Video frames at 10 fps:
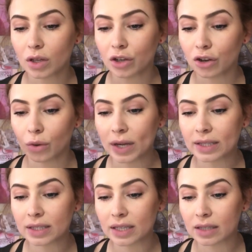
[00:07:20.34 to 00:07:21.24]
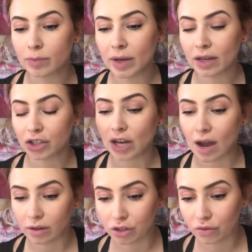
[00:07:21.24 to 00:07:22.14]
it's been a
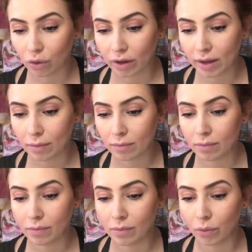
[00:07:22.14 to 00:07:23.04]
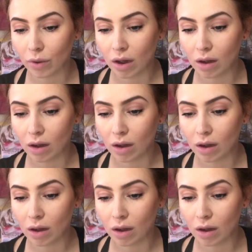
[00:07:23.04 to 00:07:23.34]
challenge for him